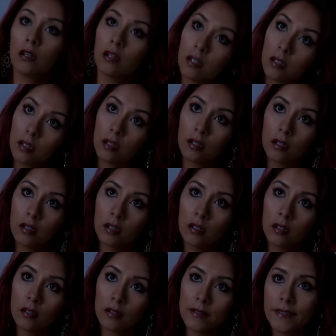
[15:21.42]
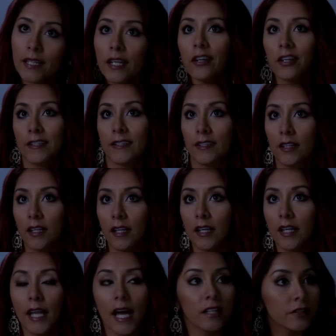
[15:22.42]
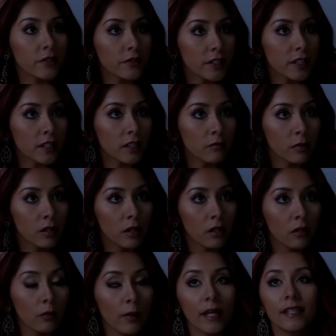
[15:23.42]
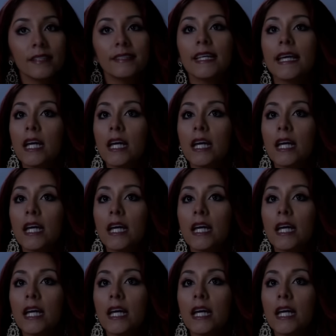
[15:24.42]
Number three, Nicole Snooki Polizzi.